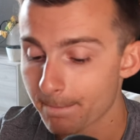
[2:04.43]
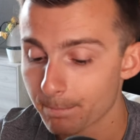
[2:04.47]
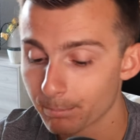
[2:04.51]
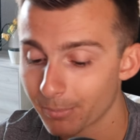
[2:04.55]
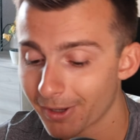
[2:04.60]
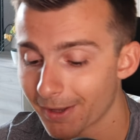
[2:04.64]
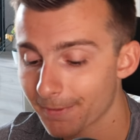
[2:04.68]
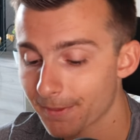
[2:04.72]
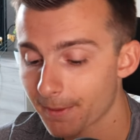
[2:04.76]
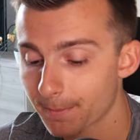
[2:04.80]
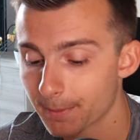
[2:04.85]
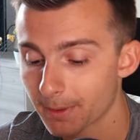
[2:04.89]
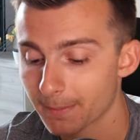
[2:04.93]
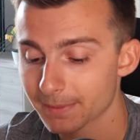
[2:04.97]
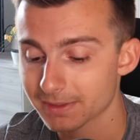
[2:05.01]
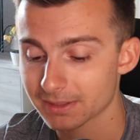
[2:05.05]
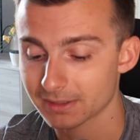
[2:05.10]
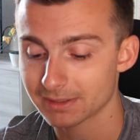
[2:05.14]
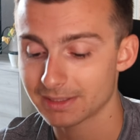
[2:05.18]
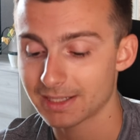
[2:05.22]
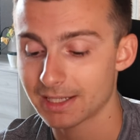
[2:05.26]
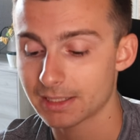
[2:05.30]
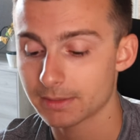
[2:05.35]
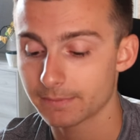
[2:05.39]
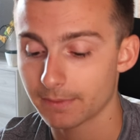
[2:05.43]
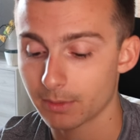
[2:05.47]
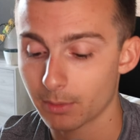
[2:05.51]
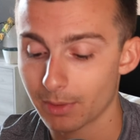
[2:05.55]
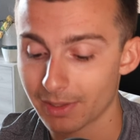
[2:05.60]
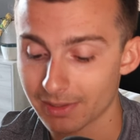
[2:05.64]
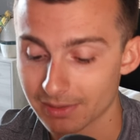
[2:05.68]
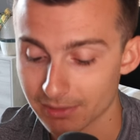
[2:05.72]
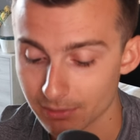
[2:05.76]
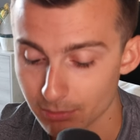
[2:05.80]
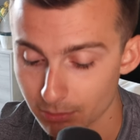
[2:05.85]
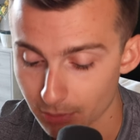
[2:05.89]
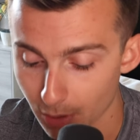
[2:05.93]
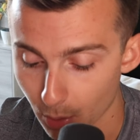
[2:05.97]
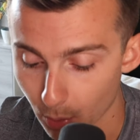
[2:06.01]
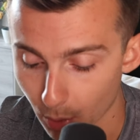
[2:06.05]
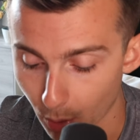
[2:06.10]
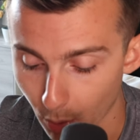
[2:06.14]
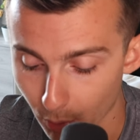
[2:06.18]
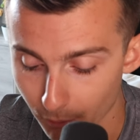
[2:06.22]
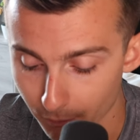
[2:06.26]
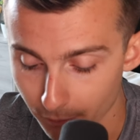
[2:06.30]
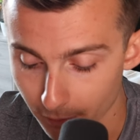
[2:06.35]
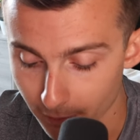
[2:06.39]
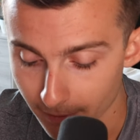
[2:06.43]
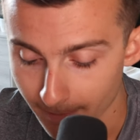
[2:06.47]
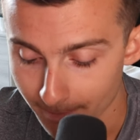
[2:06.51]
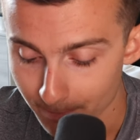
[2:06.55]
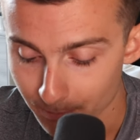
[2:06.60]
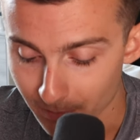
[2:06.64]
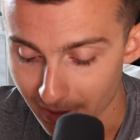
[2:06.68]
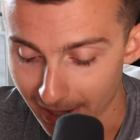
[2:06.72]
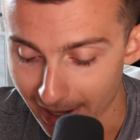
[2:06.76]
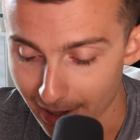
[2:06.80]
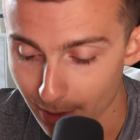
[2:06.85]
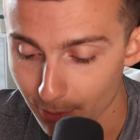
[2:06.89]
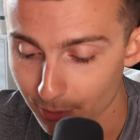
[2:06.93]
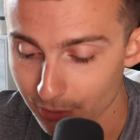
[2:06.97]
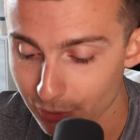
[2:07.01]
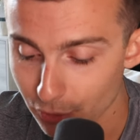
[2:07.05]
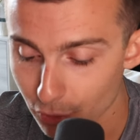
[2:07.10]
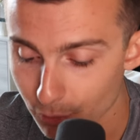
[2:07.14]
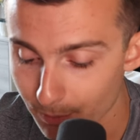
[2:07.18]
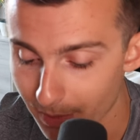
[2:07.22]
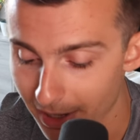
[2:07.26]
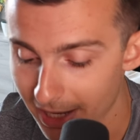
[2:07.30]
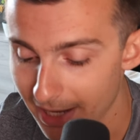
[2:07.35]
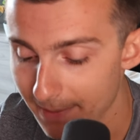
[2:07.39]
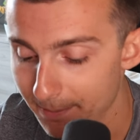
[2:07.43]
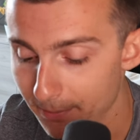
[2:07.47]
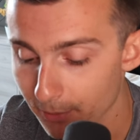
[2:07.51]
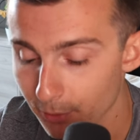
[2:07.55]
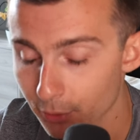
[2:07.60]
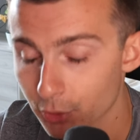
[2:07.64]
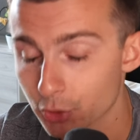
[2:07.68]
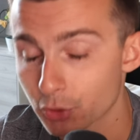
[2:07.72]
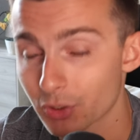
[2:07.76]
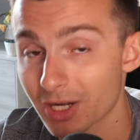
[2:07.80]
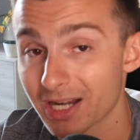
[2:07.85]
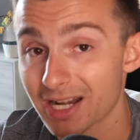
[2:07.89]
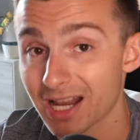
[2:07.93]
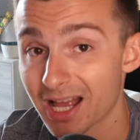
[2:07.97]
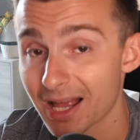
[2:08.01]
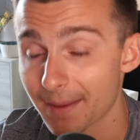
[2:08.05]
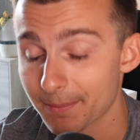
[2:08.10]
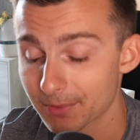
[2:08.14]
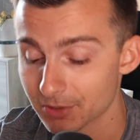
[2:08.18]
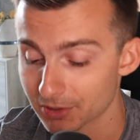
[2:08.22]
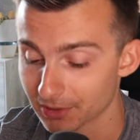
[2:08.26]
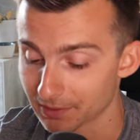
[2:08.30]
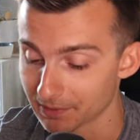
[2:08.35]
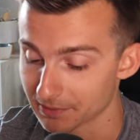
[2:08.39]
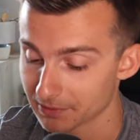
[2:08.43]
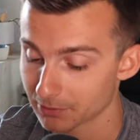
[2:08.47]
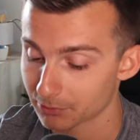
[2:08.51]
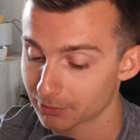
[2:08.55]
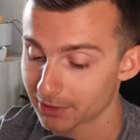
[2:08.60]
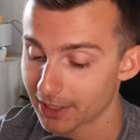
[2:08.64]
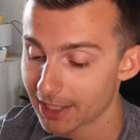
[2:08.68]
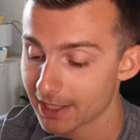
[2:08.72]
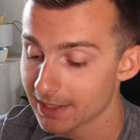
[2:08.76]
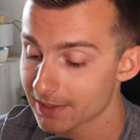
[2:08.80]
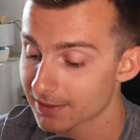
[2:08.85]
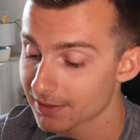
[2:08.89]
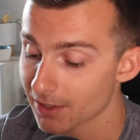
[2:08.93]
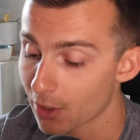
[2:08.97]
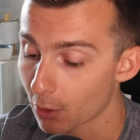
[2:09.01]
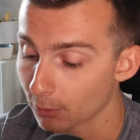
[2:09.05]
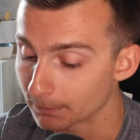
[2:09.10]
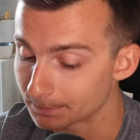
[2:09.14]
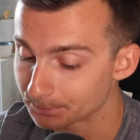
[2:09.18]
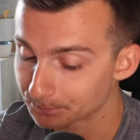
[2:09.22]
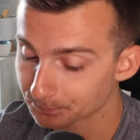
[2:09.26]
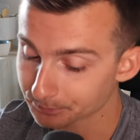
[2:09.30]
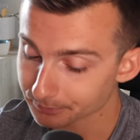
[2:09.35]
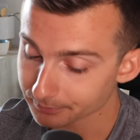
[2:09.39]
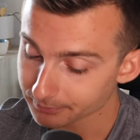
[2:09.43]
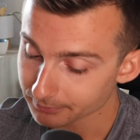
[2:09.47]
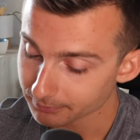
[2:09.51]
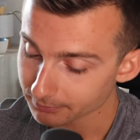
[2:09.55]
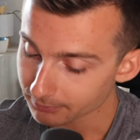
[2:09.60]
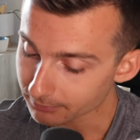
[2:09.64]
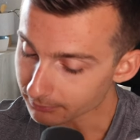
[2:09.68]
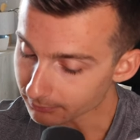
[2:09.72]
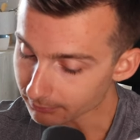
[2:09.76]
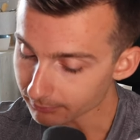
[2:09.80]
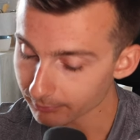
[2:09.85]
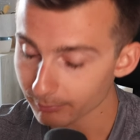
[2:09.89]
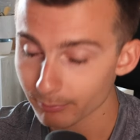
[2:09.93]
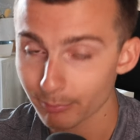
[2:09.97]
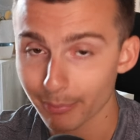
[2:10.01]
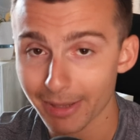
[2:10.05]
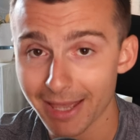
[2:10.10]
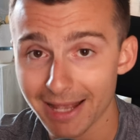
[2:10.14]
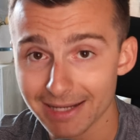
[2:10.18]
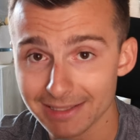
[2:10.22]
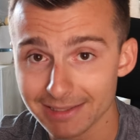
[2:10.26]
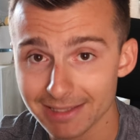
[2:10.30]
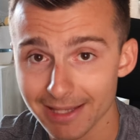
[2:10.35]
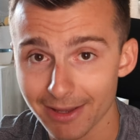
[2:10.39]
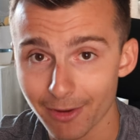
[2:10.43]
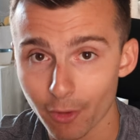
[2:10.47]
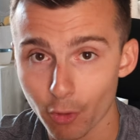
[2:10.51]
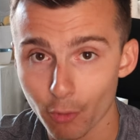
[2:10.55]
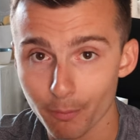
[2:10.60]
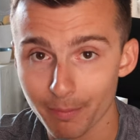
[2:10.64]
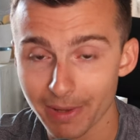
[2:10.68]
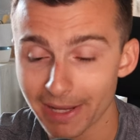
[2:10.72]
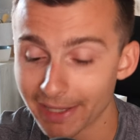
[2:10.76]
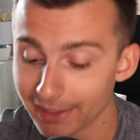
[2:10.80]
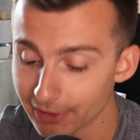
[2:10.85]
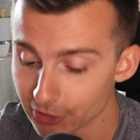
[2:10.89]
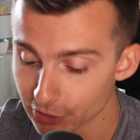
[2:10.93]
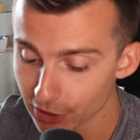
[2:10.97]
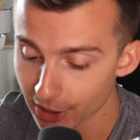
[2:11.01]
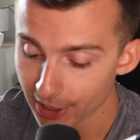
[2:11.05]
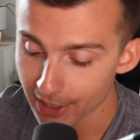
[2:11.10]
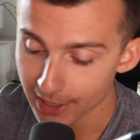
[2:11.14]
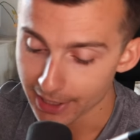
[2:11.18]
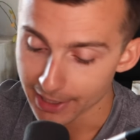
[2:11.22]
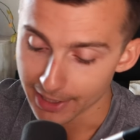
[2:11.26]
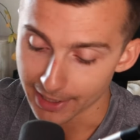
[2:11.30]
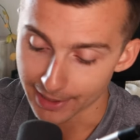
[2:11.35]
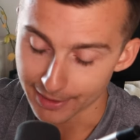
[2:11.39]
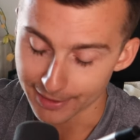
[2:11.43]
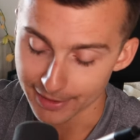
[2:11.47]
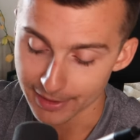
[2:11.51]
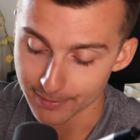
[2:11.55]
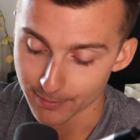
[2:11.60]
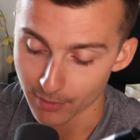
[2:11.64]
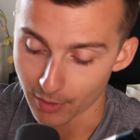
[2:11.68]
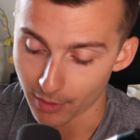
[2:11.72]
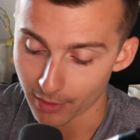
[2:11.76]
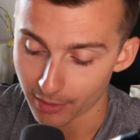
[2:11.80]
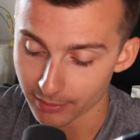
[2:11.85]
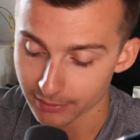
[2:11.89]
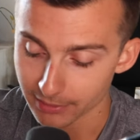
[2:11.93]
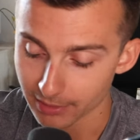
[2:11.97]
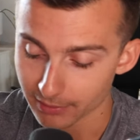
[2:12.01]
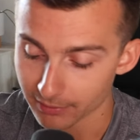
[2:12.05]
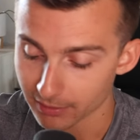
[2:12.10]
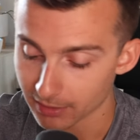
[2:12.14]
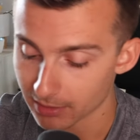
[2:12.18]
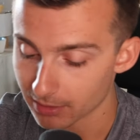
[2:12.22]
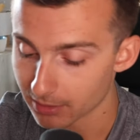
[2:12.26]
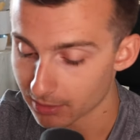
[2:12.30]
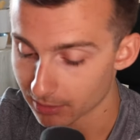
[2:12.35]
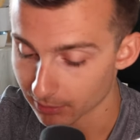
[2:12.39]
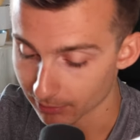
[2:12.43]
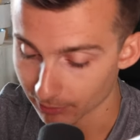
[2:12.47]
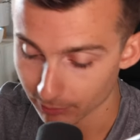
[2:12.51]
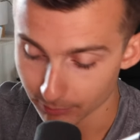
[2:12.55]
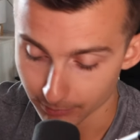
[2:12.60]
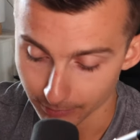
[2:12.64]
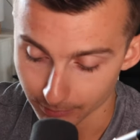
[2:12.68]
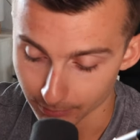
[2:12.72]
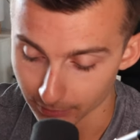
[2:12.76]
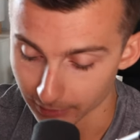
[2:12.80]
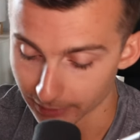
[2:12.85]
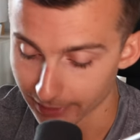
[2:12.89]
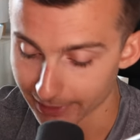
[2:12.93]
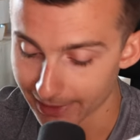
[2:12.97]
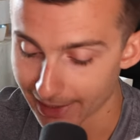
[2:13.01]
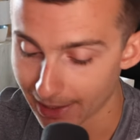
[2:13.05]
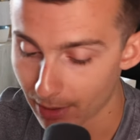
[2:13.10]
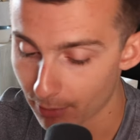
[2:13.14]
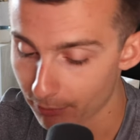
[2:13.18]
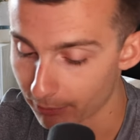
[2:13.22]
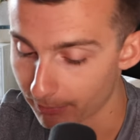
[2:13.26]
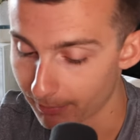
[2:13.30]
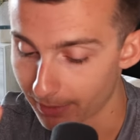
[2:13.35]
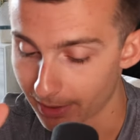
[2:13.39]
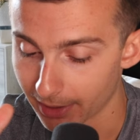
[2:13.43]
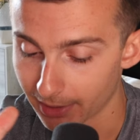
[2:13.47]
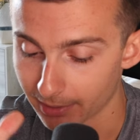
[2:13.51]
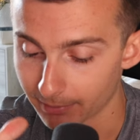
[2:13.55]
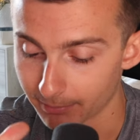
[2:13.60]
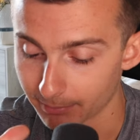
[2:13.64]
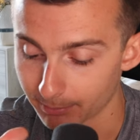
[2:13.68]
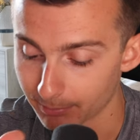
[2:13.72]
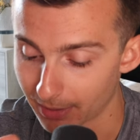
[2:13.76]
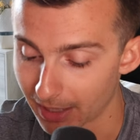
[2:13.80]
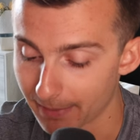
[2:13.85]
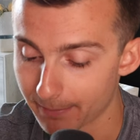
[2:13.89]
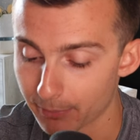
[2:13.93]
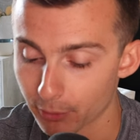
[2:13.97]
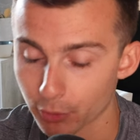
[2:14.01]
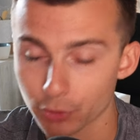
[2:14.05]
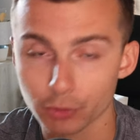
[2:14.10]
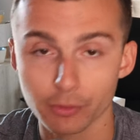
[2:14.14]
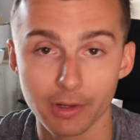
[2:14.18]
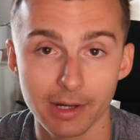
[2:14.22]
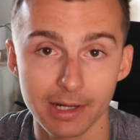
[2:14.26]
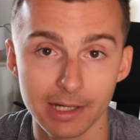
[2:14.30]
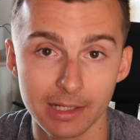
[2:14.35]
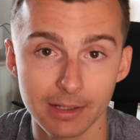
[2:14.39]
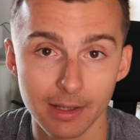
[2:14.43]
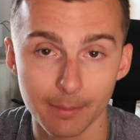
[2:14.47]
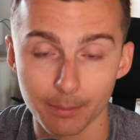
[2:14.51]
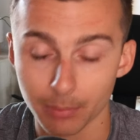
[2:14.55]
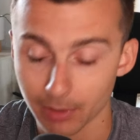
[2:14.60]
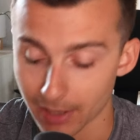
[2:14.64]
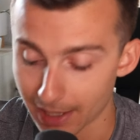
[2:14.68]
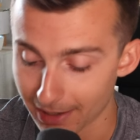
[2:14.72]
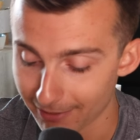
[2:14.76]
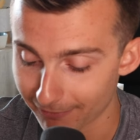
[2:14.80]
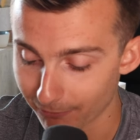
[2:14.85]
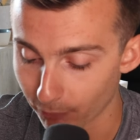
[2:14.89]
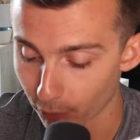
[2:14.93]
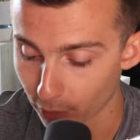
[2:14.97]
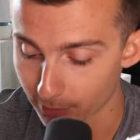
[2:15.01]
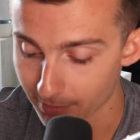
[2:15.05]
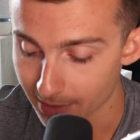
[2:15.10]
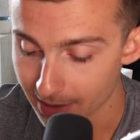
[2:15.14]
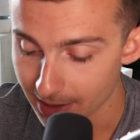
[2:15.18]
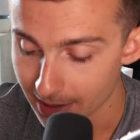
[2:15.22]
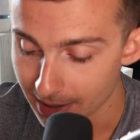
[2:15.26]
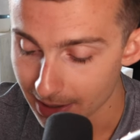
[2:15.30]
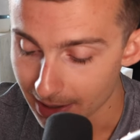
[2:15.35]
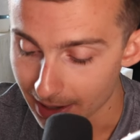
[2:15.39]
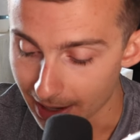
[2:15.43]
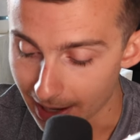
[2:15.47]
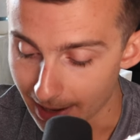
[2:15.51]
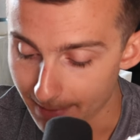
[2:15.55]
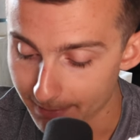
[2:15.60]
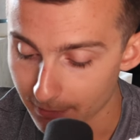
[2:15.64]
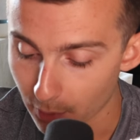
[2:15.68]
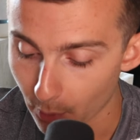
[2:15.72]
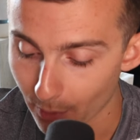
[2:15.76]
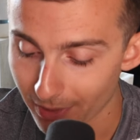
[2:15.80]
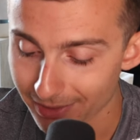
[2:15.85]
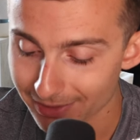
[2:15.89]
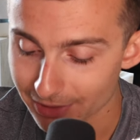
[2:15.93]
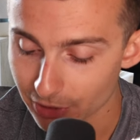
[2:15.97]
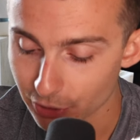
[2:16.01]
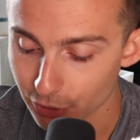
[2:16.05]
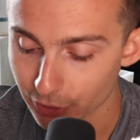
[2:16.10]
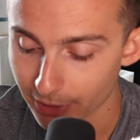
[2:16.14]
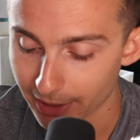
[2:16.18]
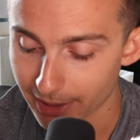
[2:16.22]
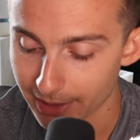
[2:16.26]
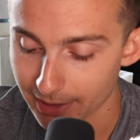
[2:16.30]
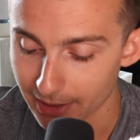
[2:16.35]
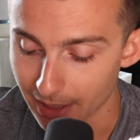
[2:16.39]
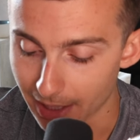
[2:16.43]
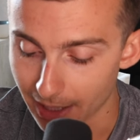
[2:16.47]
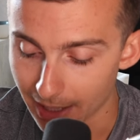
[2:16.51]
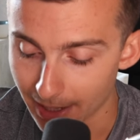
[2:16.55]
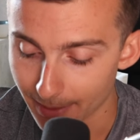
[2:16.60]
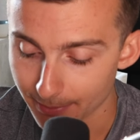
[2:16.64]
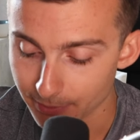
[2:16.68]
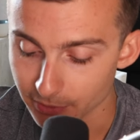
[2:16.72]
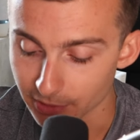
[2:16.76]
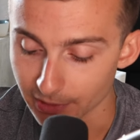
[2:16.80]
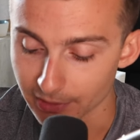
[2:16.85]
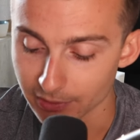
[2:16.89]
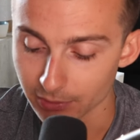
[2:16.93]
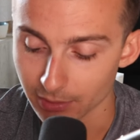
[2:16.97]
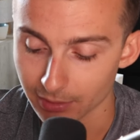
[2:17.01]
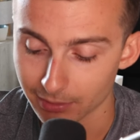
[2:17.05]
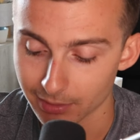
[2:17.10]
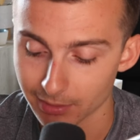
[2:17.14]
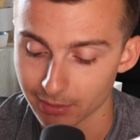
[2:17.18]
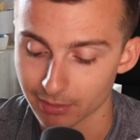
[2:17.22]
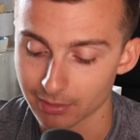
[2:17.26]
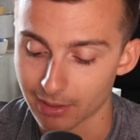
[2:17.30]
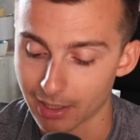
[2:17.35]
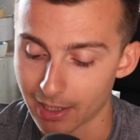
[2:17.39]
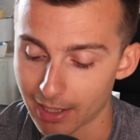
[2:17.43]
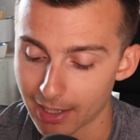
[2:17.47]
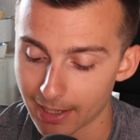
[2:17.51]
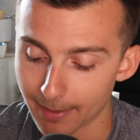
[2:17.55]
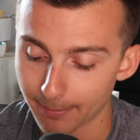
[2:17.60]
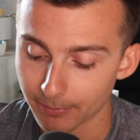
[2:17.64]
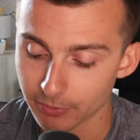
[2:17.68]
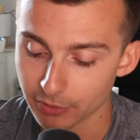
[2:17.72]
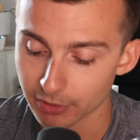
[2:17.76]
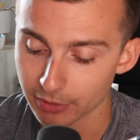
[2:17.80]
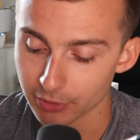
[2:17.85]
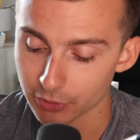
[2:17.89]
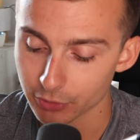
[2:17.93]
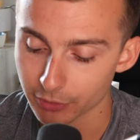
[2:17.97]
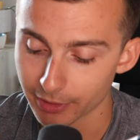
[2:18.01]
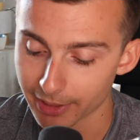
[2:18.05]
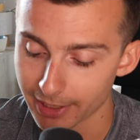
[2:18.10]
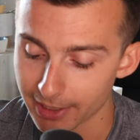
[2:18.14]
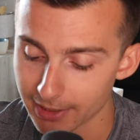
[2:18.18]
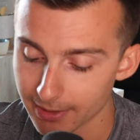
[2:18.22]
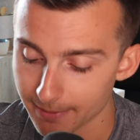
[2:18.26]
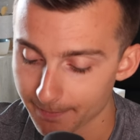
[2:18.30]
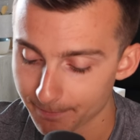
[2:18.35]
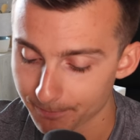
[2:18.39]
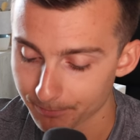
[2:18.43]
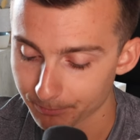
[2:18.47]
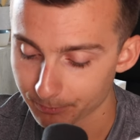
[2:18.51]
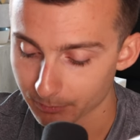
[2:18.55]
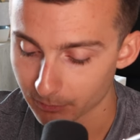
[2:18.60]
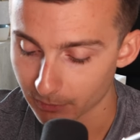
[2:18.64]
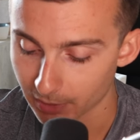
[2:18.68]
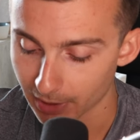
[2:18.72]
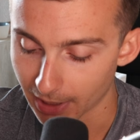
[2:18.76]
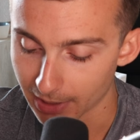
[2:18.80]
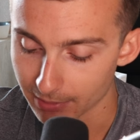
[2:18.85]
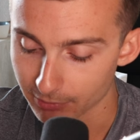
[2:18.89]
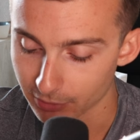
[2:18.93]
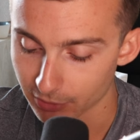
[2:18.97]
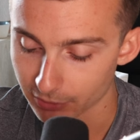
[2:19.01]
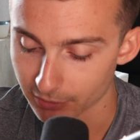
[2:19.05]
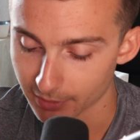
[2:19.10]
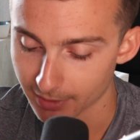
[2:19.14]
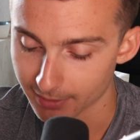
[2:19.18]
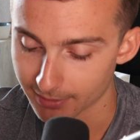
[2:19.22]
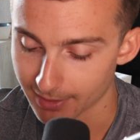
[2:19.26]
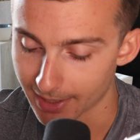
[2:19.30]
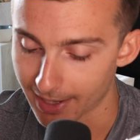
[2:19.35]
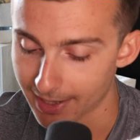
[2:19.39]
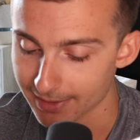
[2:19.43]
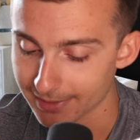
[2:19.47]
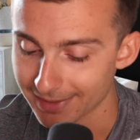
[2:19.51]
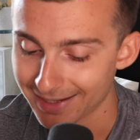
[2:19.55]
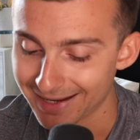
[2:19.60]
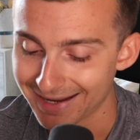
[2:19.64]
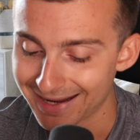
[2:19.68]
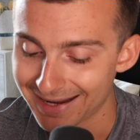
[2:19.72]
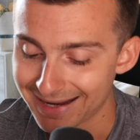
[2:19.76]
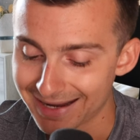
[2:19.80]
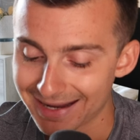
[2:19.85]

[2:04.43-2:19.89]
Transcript: But the purpose of today's video is to go over how to paper trade options, okay? So back to that homepage. I am on the, you know, layout, my paper trading platform. I'm going to trade options. So I click on option trade, okay, just like that.